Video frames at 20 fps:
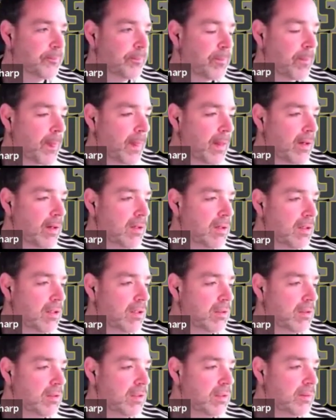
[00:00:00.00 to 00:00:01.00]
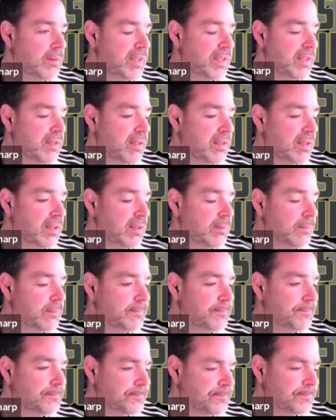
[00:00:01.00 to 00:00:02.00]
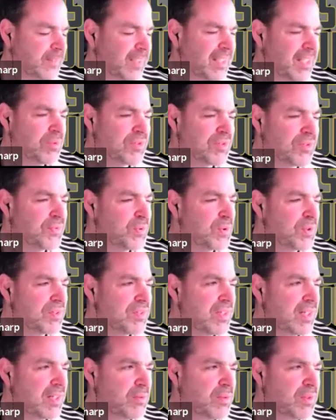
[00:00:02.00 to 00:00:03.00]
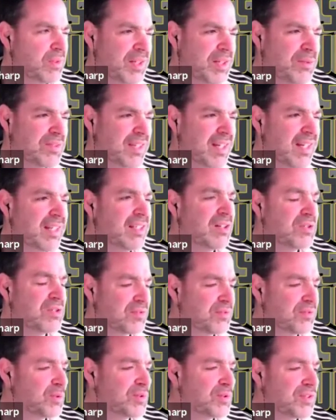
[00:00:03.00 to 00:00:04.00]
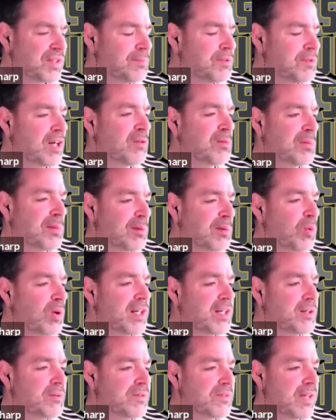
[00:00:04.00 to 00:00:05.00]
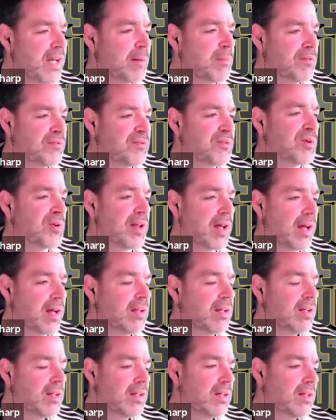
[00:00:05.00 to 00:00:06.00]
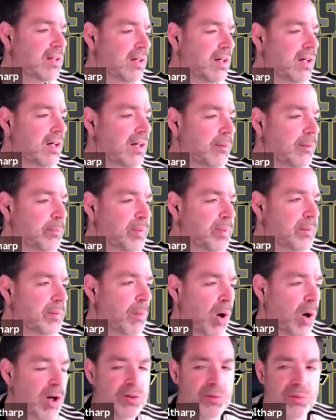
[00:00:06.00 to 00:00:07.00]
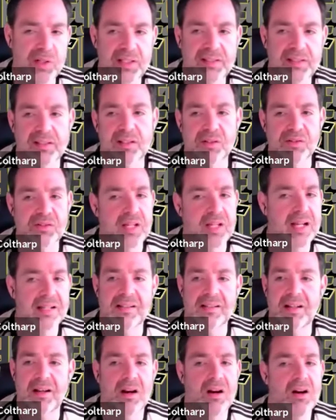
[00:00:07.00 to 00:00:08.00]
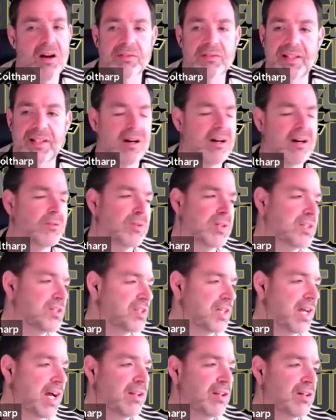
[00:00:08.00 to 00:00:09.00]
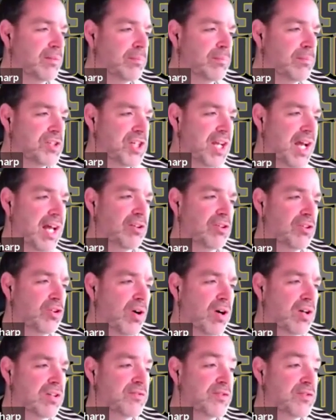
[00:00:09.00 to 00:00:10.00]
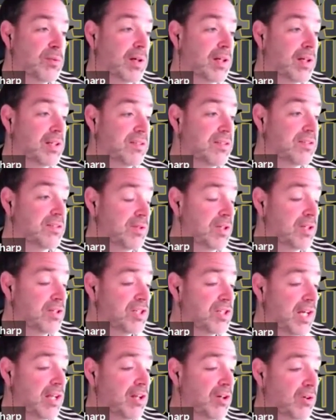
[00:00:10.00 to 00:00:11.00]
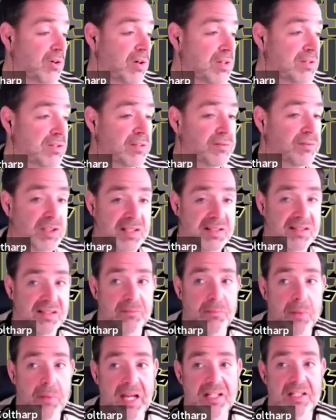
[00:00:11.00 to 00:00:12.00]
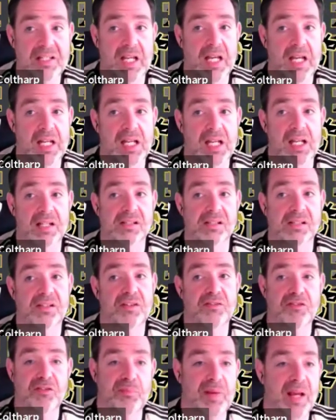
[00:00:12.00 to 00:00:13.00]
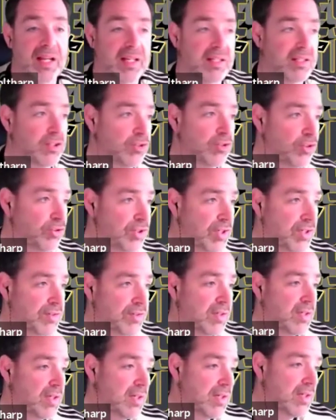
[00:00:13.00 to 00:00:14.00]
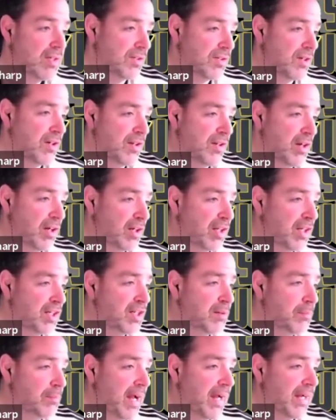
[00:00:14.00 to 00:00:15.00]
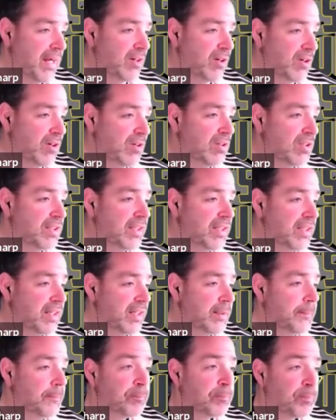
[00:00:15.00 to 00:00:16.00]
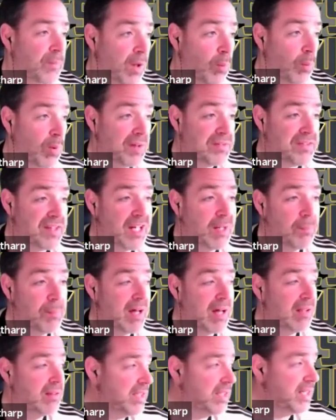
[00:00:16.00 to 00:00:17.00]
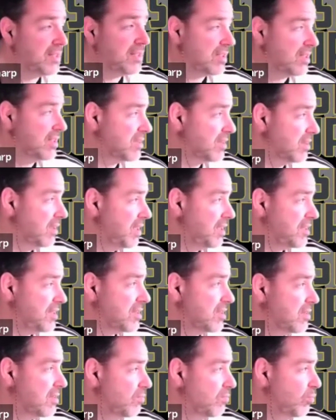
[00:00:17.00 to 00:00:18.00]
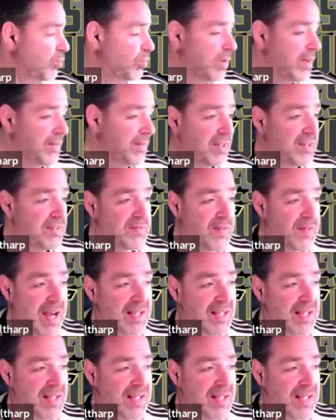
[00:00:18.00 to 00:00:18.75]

I think it was Florida State. No, he was the head coach at Florida State. I'm trying to remember where he was at before that. But Mark Richt and those guys, they all run shallow cross. If you want to see some good shallow cross stuff, look at some Mike Shanahan stuff from back in the old days. So here they're going to come back in early again. One thing about Leach is if he finds a